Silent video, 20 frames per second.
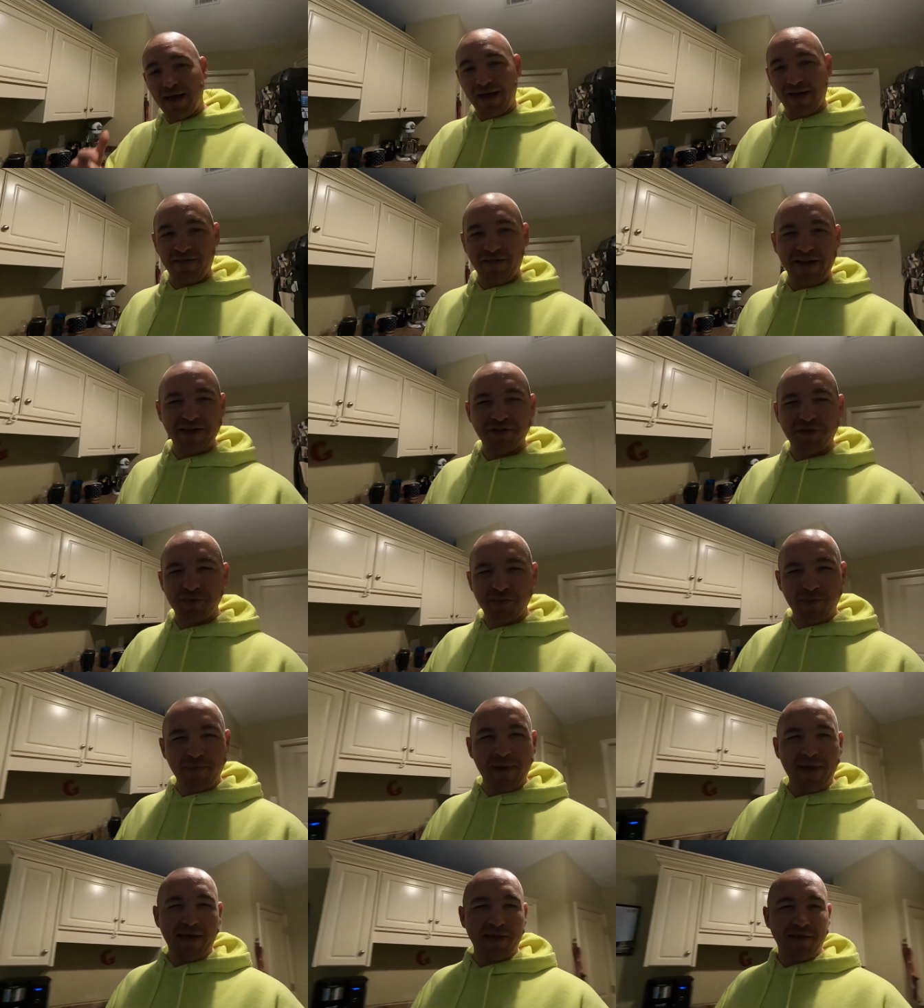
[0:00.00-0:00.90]
I've actually
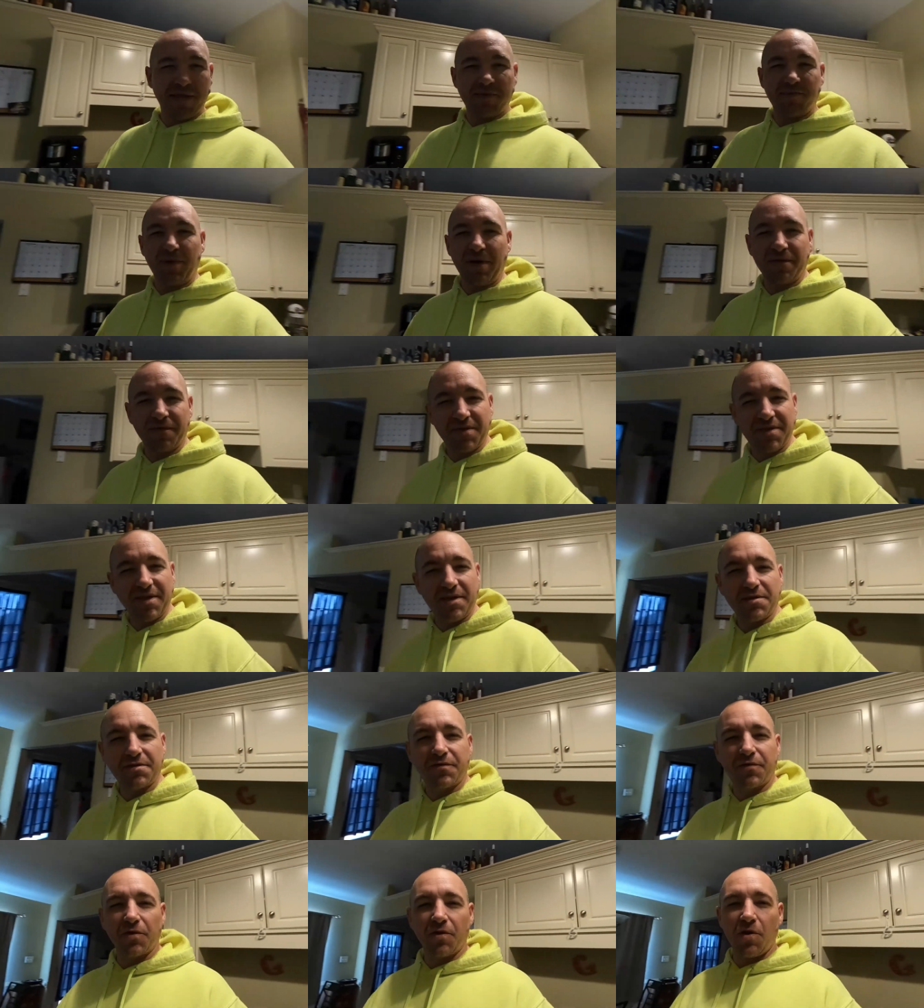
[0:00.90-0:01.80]
been making this breakfast
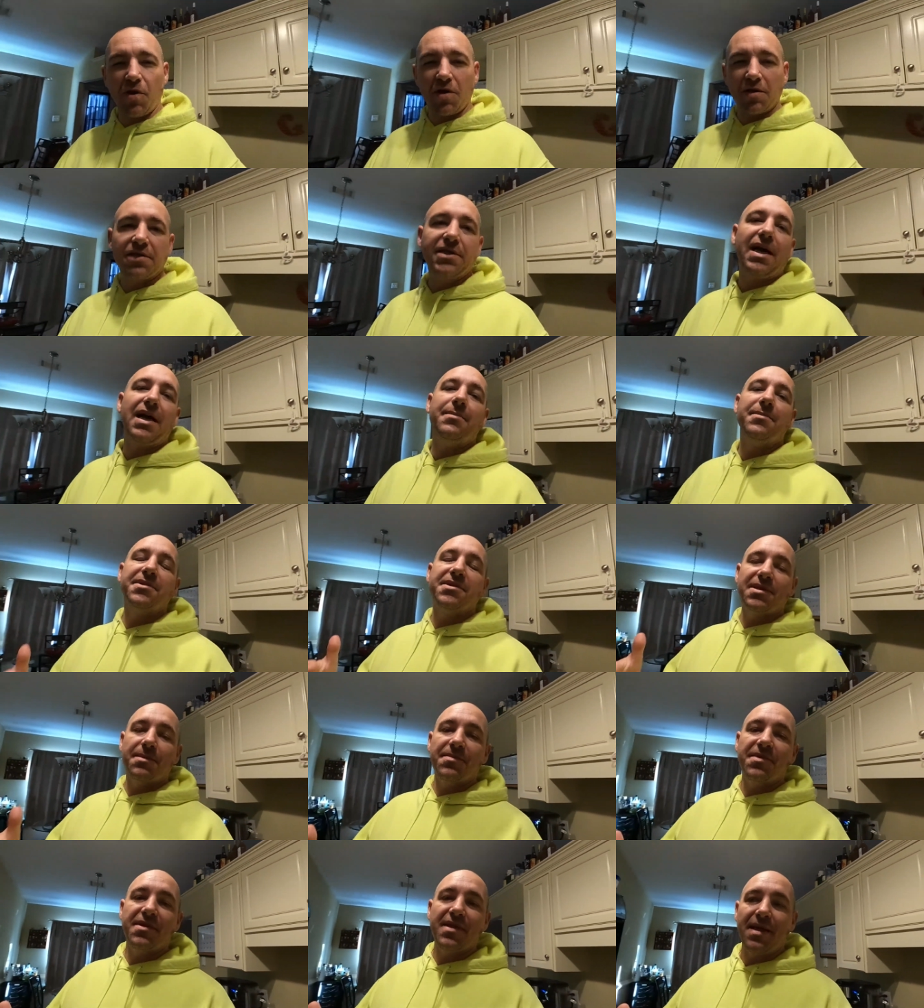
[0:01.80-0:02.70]
sandwich for a long time. It's
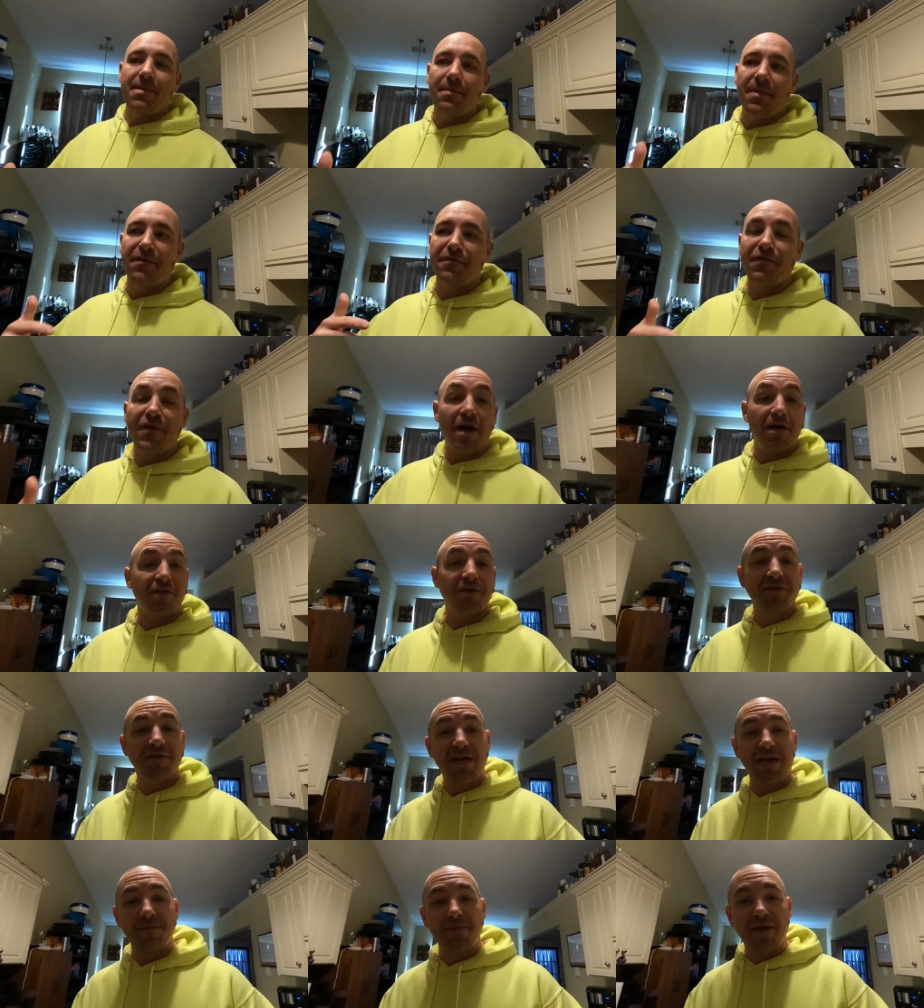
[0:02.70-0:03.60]
something that my father
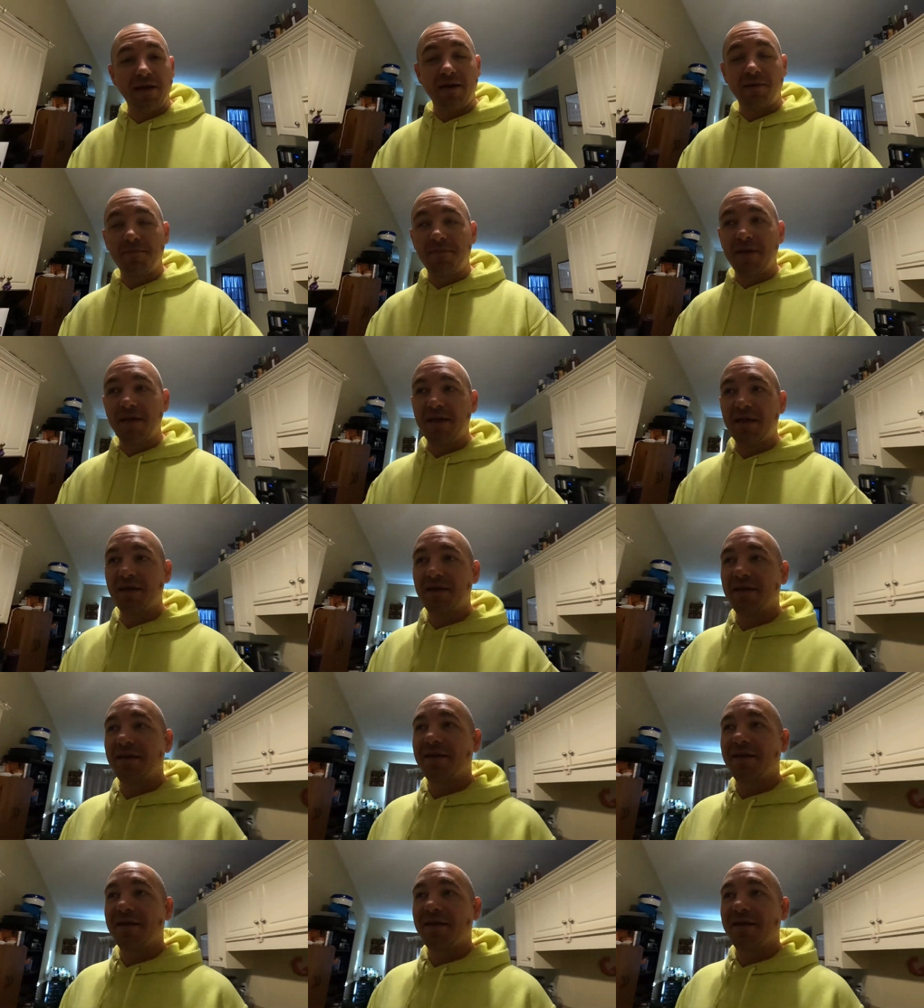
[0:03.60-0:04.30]
taught me how to make.